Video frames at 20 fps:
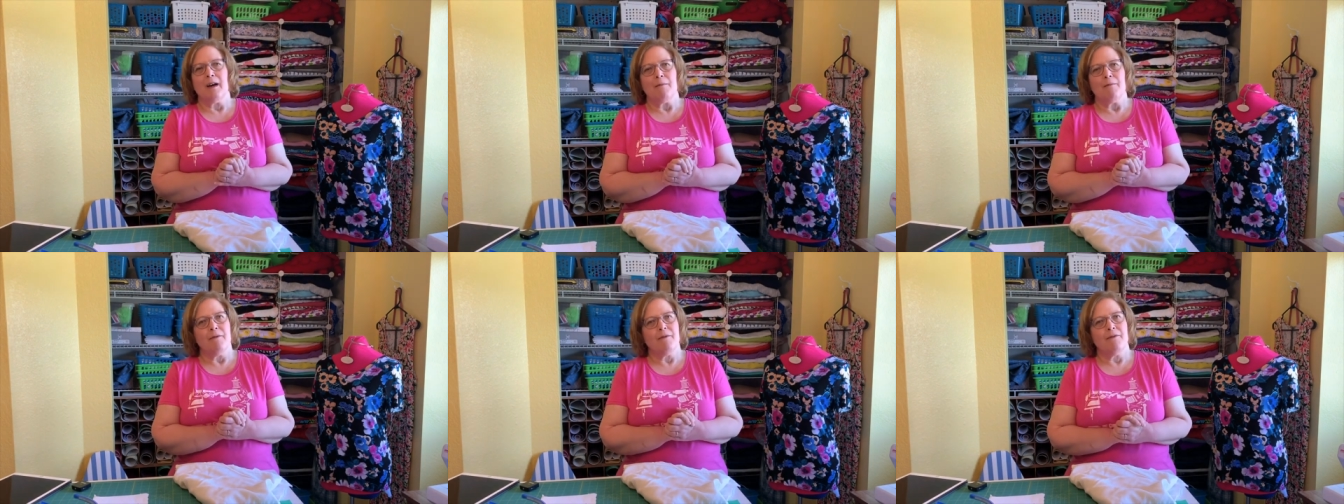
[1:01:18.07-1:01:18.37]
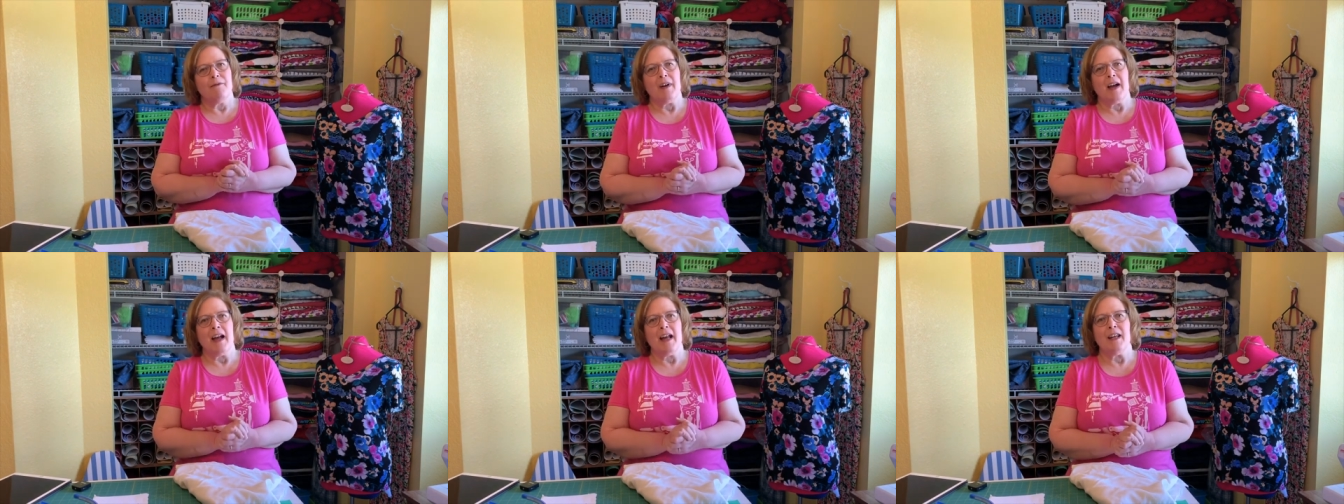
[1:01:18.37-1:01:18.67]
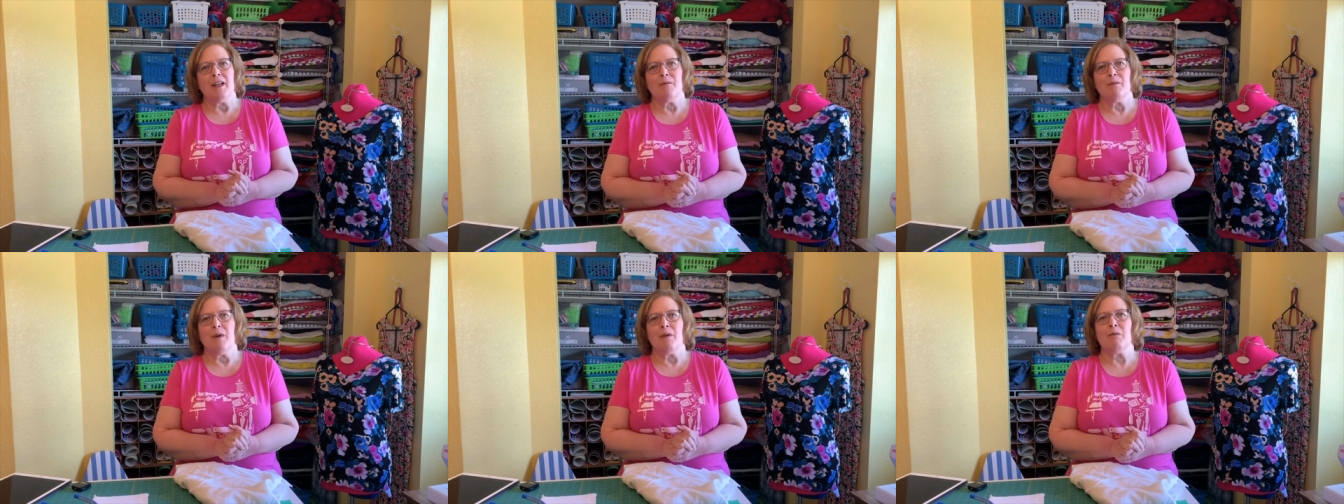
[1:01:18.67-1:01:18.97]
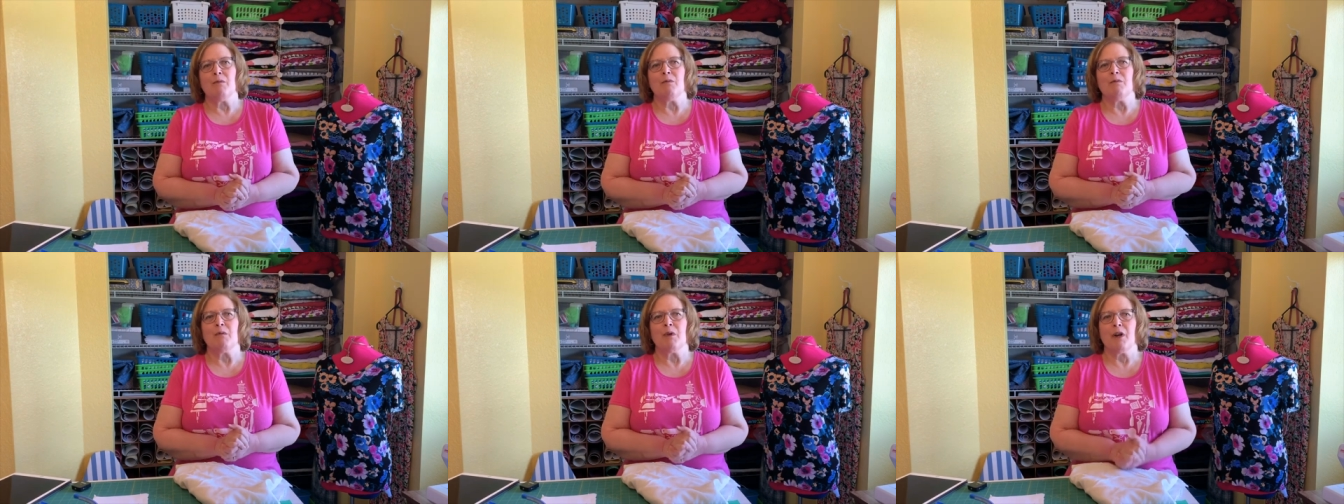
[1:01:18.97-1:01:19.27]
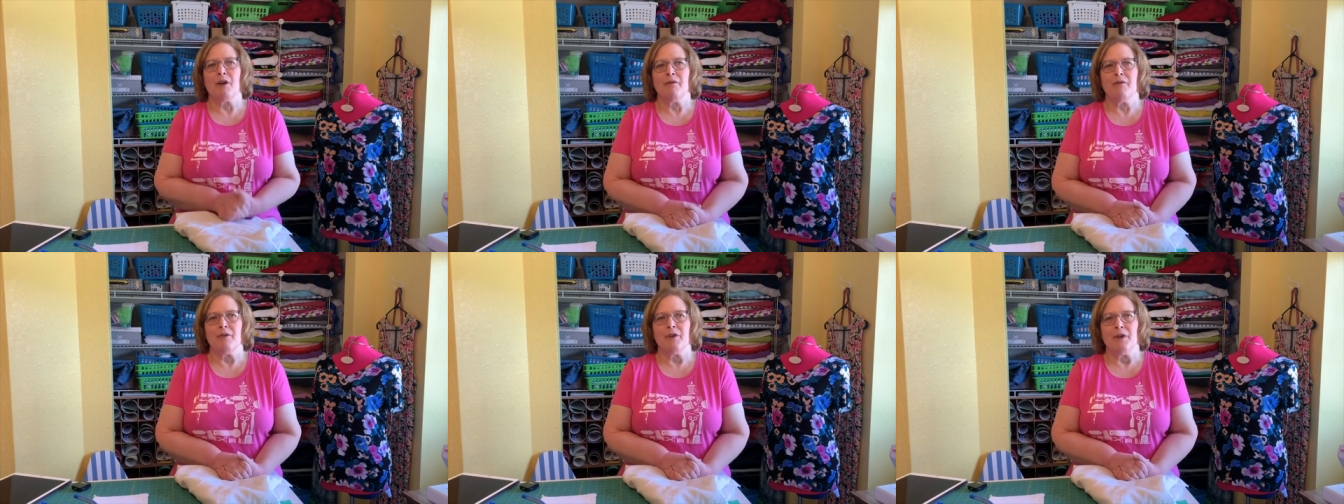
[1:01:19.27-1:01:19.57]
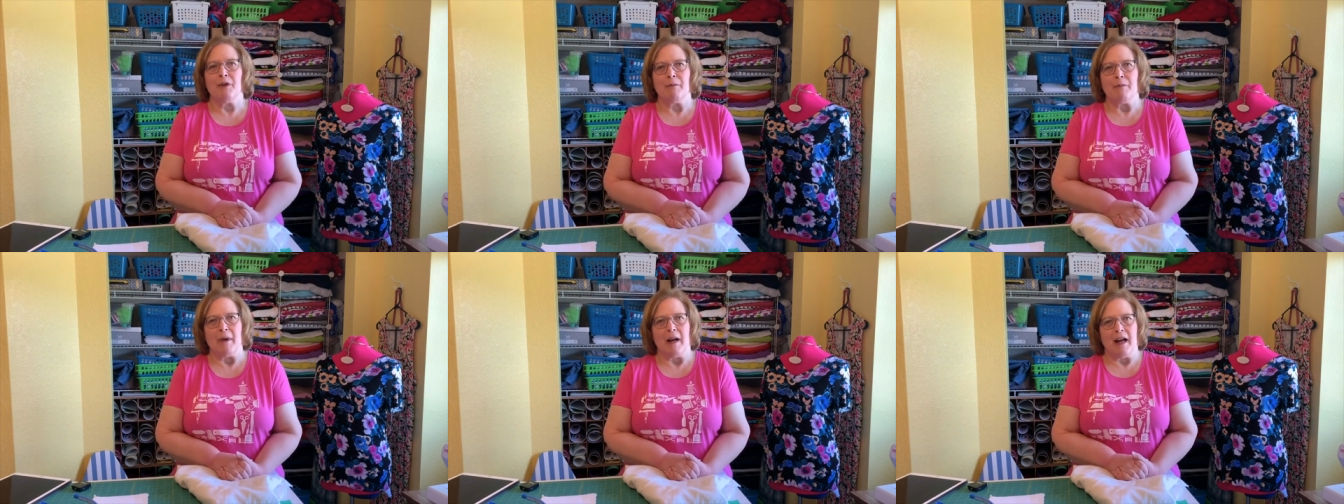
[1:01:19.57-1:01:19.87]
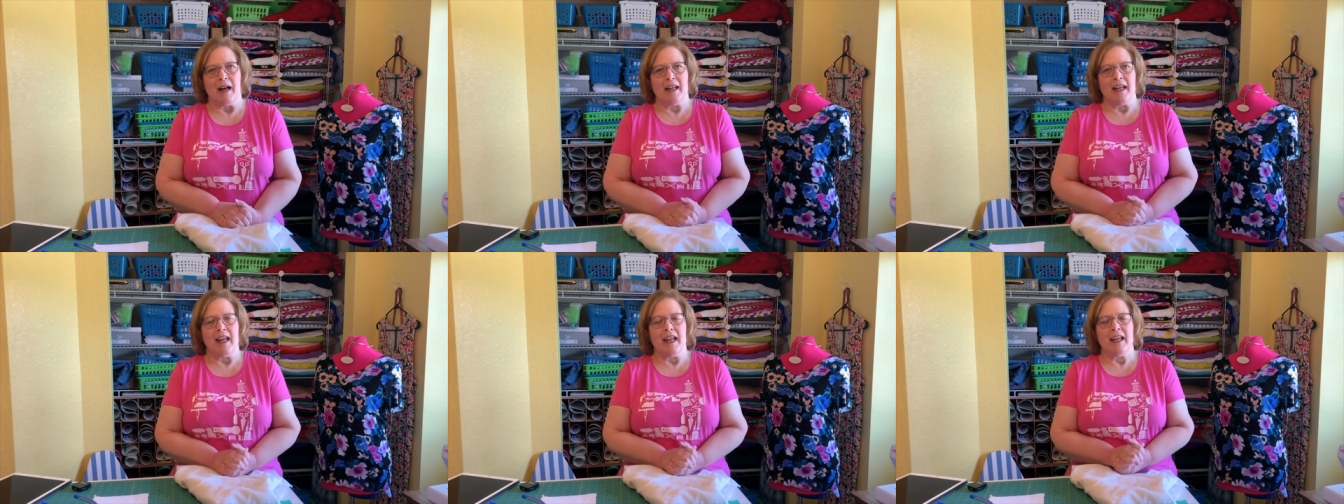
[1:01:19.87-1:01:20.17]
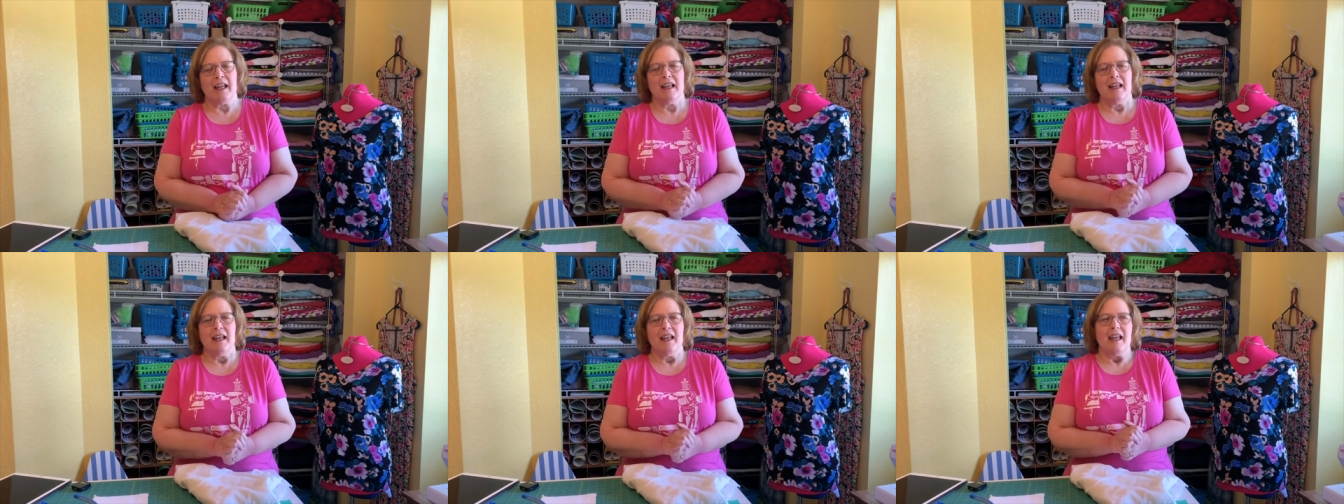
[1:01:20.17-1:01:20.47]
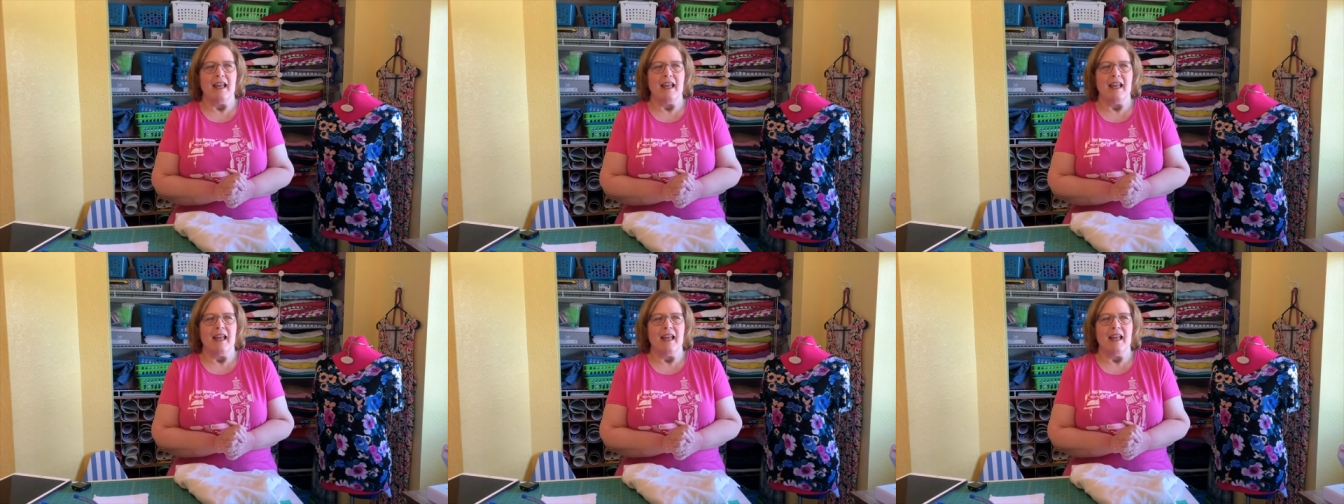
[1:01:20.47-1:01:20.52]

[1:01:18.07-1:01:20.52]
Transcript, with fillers: find what will work for your body.